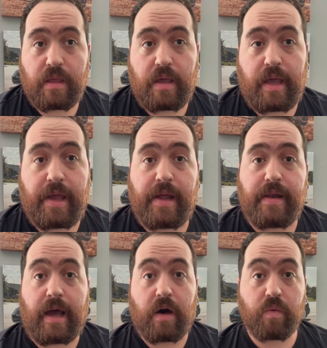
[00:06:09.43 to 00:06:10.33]
And
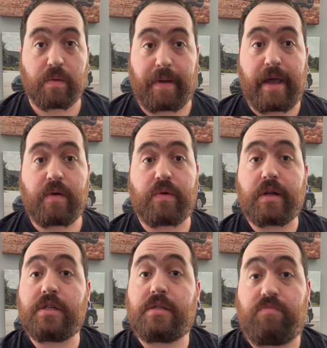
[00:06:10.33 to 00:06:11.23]
now we're back. We're
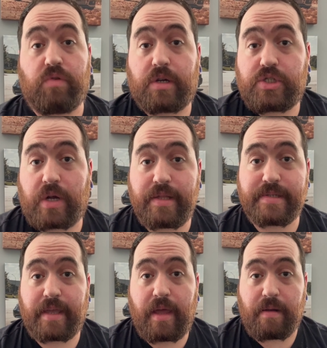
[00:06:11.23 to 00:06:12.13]
gonna try this
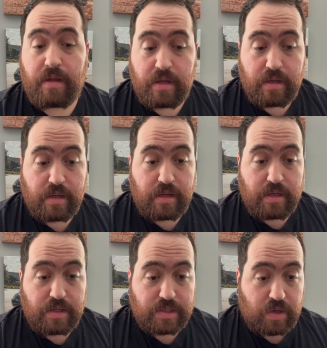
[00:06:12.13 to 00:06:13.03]
again.
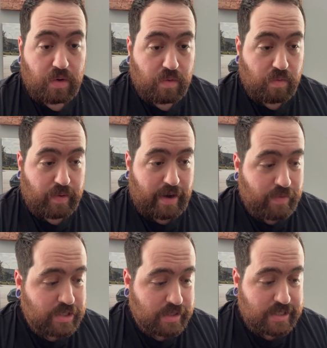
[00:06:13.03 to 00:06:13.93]
So when I
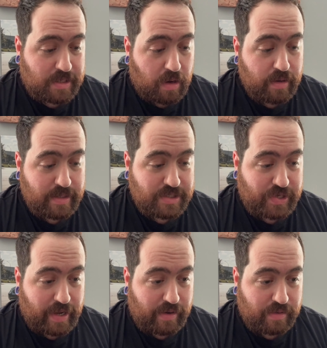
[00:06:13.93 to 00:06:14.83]
originally started this
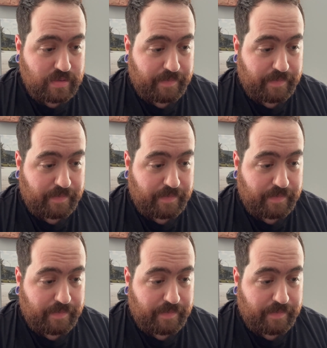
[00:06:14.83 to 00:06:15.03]
channel,